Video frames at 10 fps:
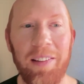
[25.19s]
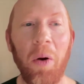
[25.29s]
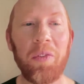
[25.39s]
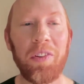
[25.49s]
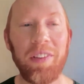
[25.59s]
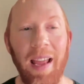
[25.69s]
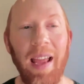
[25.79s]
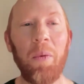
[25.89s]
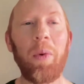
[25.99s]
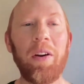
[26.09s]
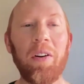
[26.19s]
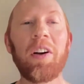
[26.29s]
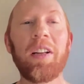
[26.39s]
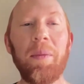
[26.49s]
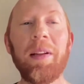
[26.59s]
So today we are
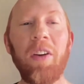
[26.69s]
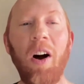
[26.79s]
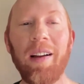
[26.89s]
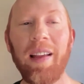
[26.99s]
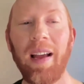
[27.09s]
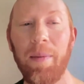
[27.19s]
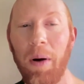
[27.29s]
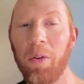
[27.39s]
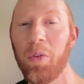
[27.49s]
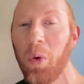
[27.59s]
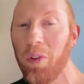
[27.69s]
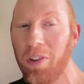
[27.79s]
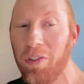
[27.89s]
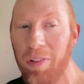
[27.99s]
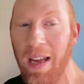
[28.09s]
going to be talking about tools
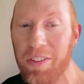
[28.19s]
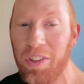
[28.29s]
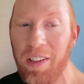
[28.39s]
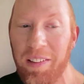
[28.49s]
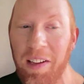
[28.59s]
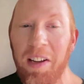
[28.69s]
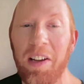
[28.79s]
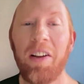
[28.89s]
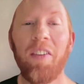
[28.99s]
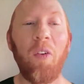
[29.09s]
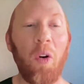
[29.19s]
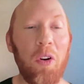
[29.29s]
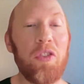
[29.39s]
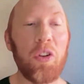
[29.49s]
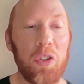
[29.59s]
and strategies
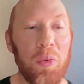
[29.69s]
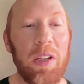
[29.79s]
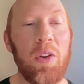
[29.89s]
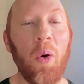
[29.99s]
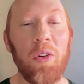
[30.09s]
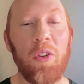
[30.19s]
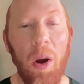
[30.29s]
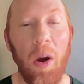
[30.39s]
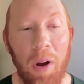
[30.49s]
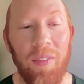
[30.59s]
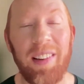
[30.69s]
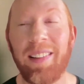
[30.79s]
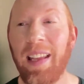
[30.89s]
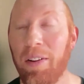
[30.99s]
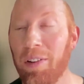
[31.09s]
for nurturing your
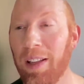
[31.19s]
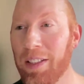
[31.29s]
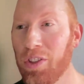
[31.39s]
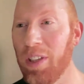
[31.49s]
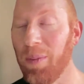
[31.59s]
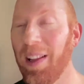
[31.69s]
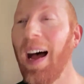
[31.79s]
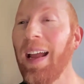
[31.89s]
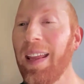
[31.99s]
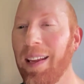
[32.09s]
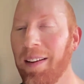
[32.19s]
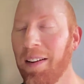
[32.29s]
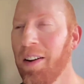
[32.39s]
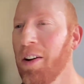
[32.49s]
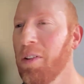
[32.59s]
nonprofit's key relationships, i.e.,
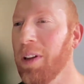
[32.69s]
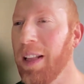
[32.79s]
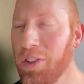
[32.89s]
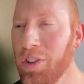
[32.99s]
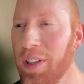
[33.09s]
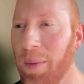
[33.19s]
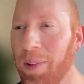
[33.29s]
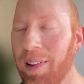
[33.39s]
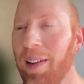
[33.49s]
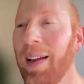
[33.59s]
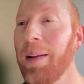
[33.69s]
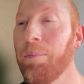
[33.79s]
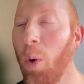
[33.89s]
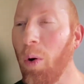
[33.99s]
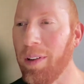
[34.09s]
relationships,
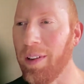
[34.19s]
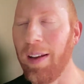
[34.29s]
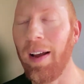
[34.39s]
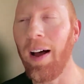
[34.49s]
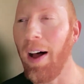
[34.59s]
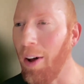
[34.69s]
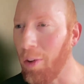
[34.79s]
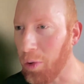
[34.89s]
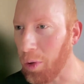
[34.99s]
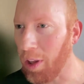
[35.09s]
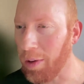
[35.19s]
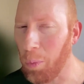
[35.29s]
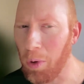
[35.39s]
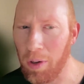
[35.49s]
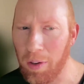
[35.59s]
important, also a lot of
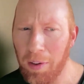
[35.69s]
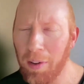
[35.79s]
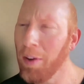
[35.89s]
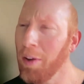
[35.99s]
work.